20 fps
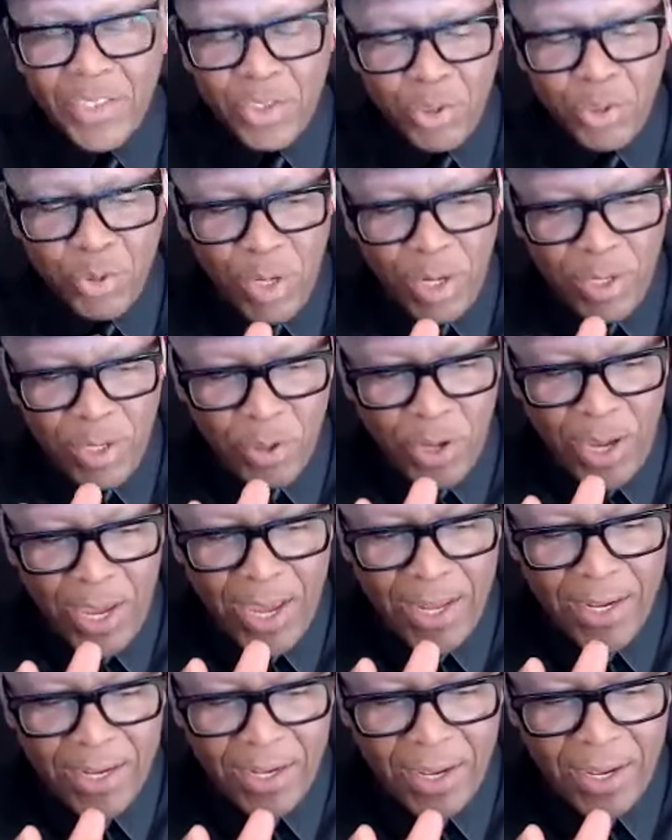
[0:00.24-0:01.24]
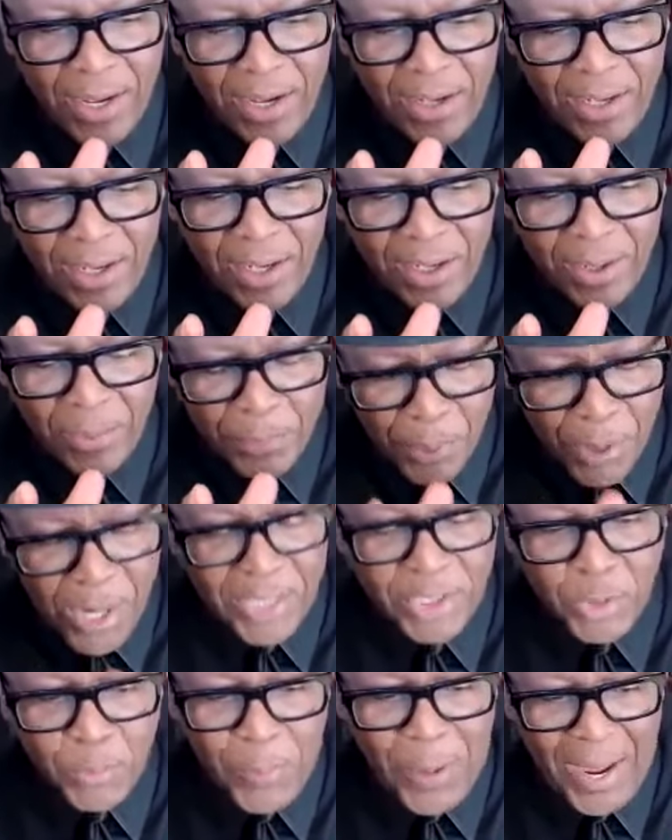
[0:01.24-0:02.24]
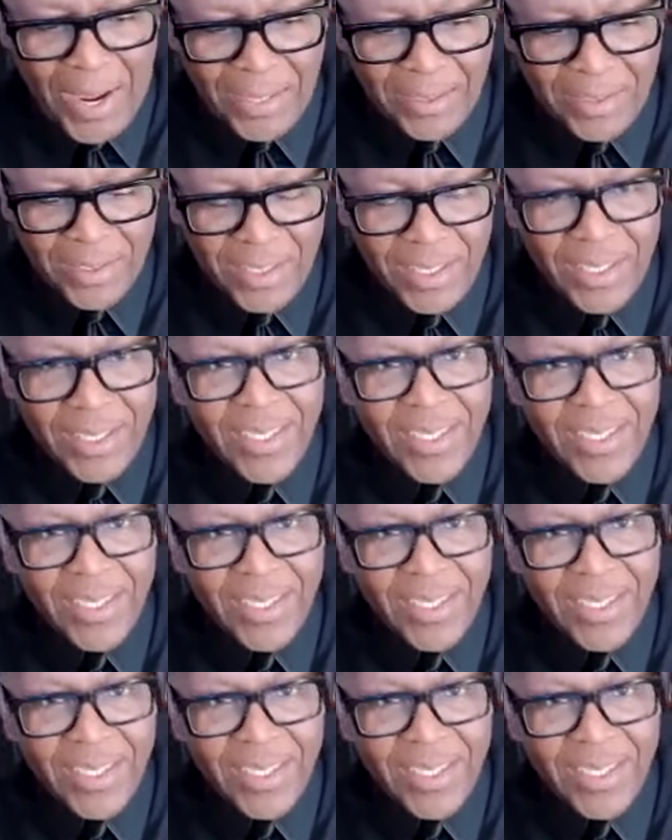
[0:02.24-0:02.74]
you you had a, a prospect,